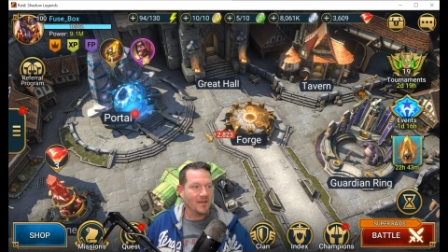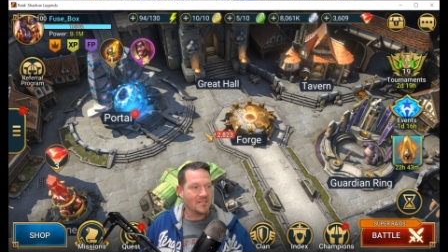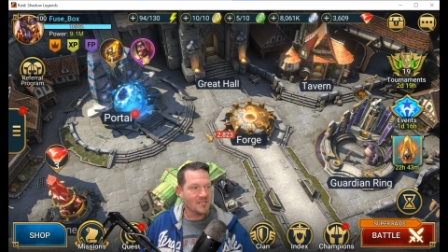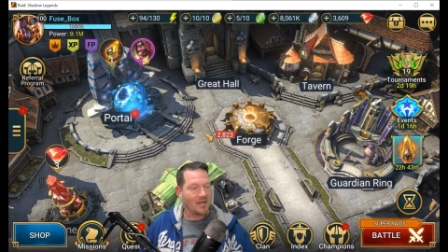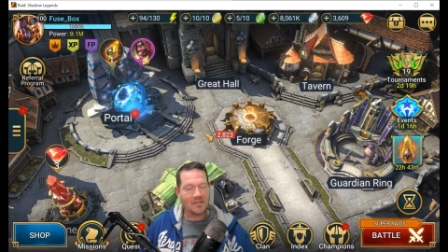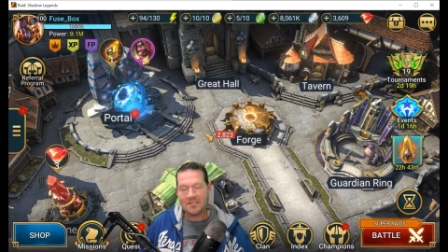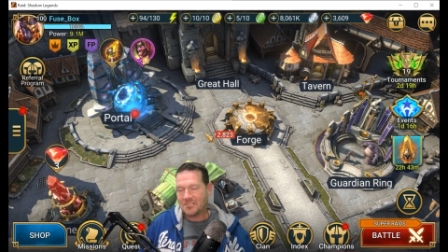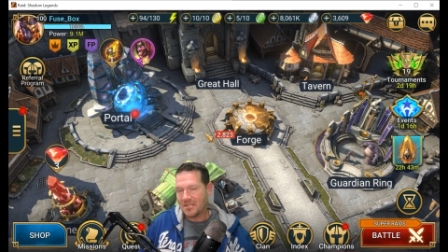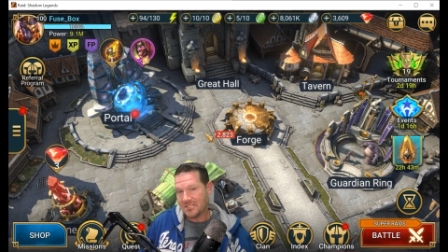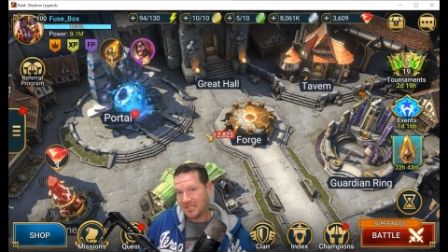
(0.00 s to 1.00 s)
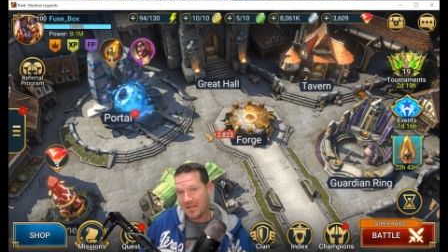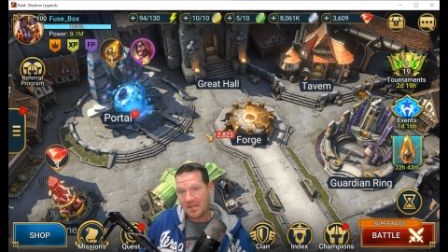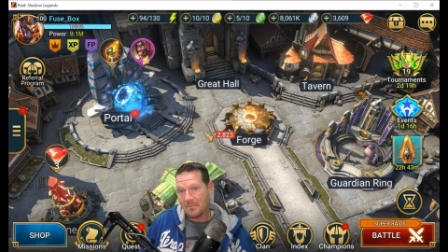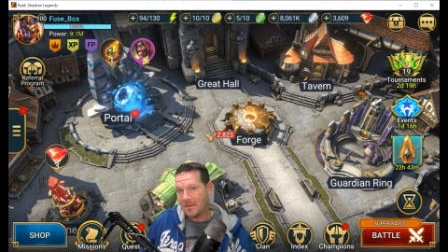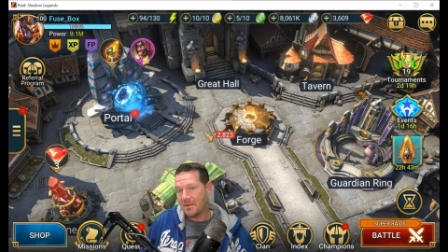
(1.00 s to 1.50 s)
He's not going to change the
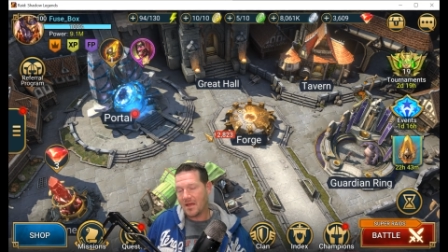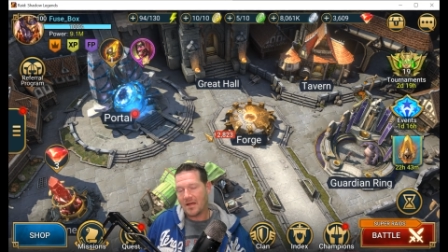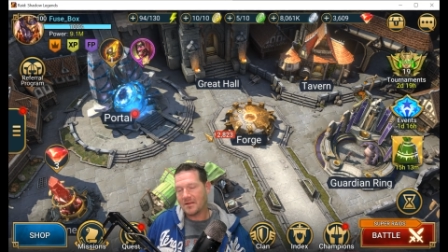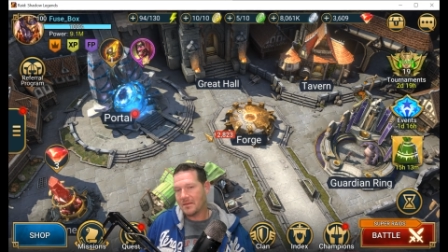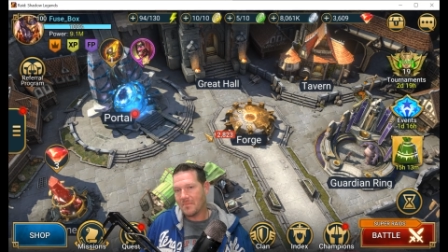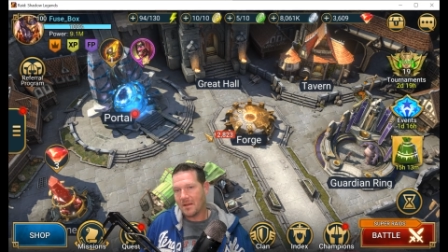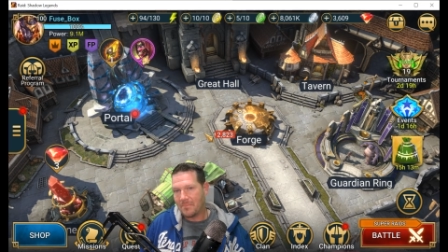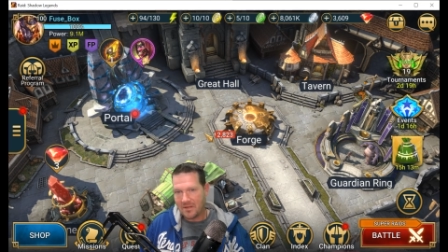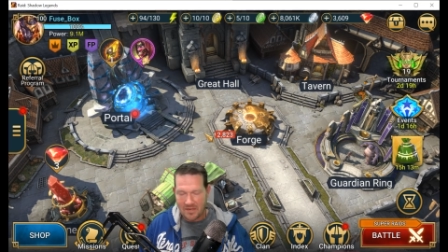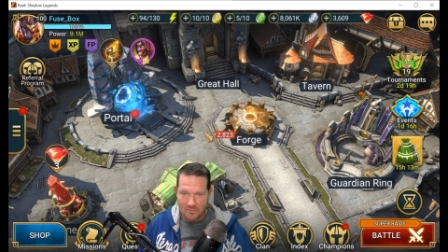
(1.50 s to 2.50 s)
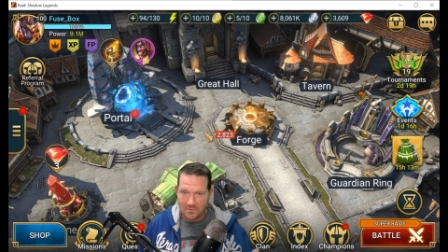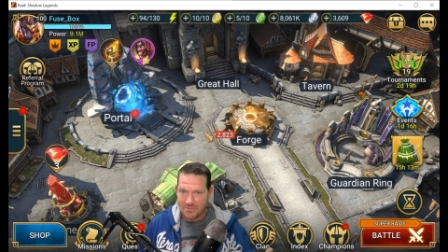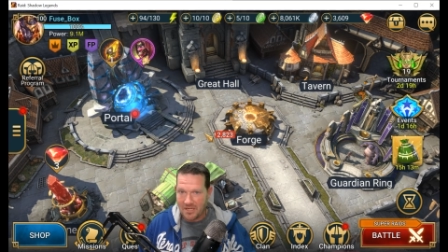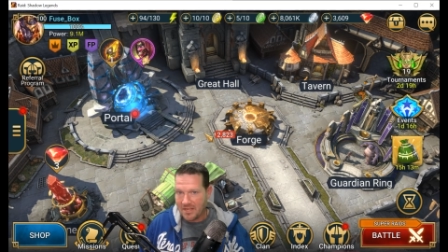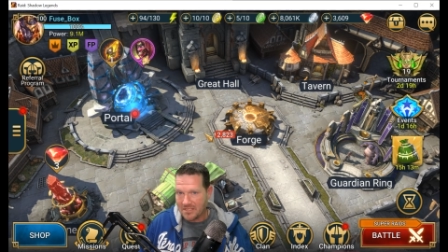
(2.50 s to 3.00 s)
game. I, I, in my opinion, he
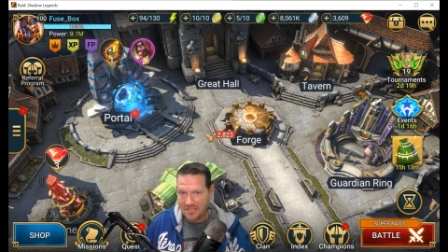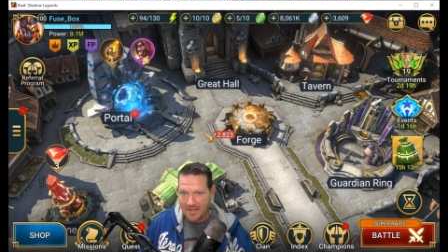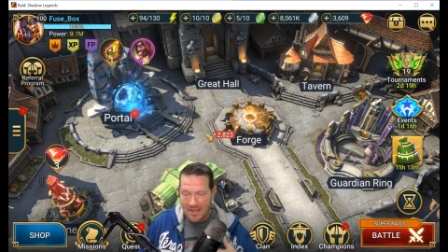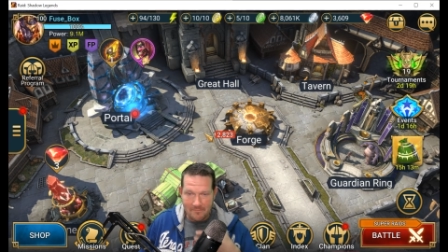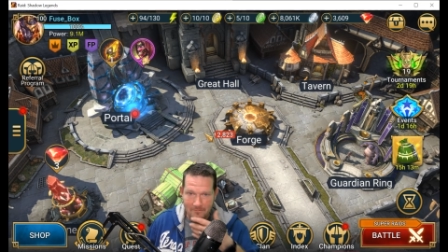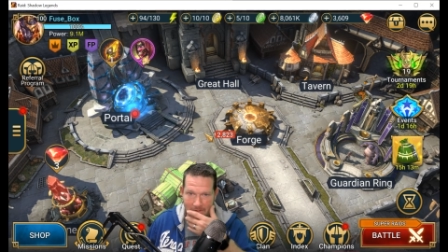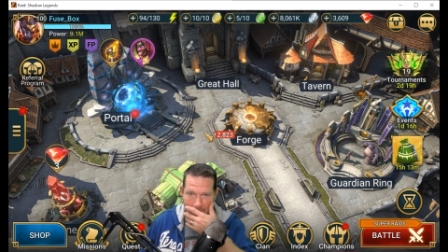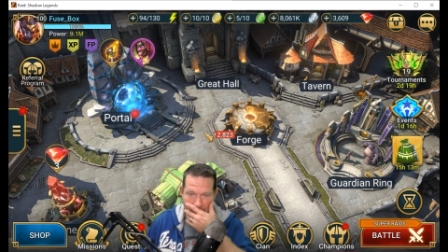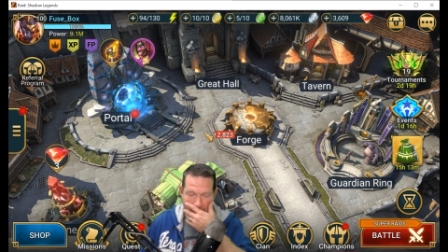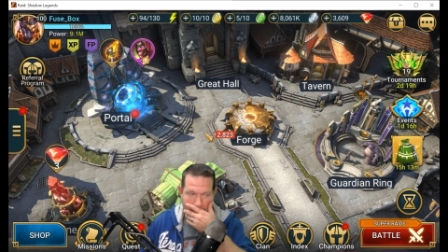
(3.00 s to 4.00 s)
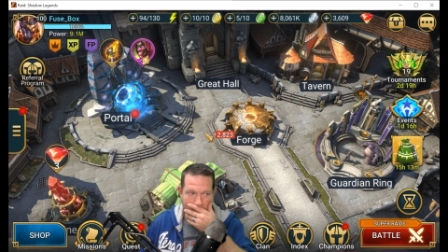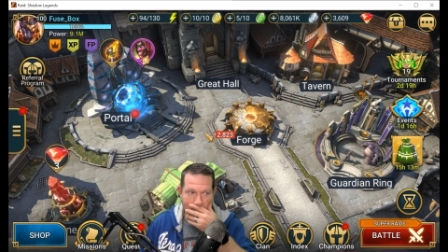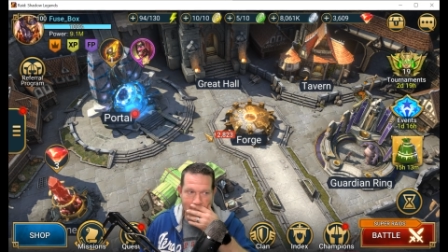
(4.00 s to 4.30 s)
won't change the game for anybody.